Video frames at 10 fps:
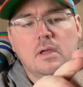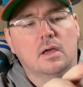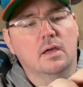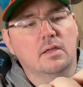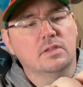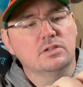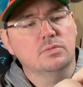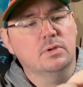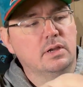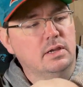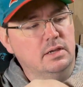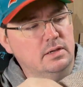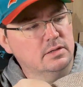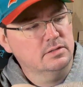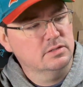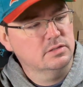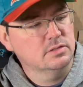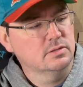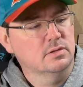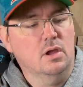Uh, this one is
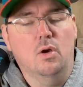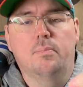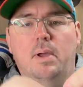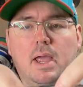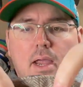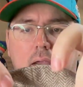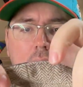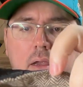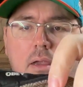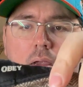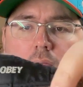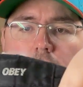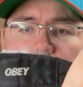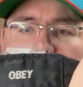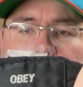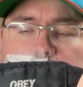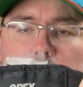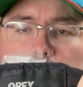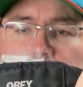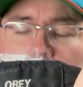Obey. It's an
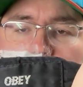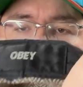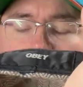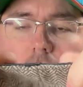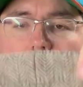Obey